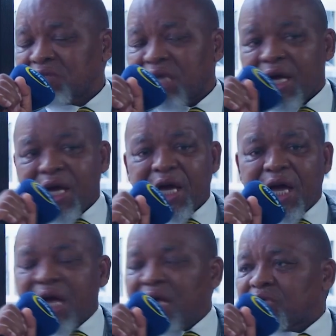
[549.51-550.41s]
Mm. Uh,
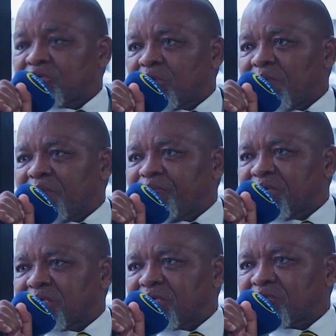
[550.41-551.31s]
uh, it's not my
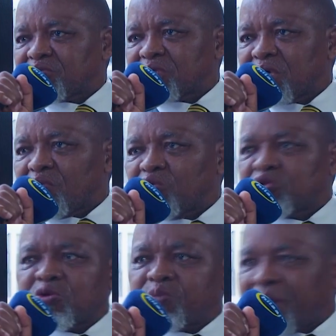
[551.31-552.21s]
business to say who
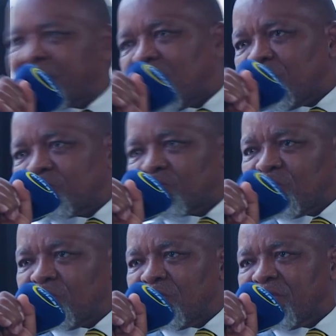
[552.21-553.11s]
should partner with
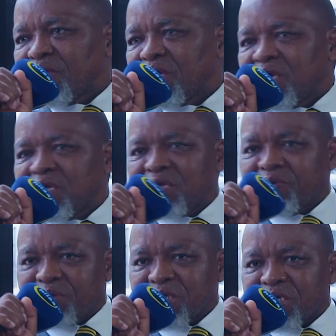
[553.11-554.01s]
who mm. in the
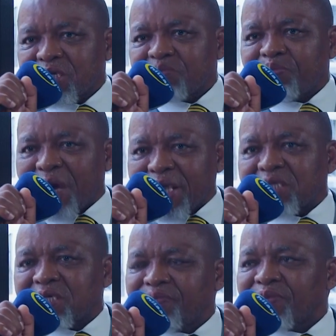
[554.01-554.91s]
business,
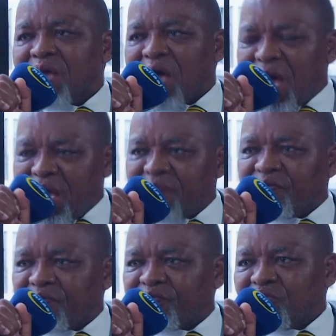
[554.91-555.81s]
but I have
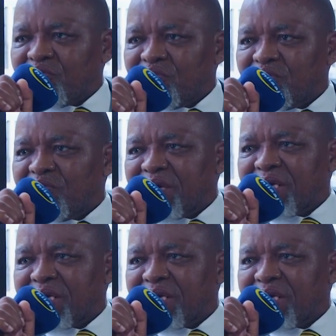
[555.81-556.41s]
a view when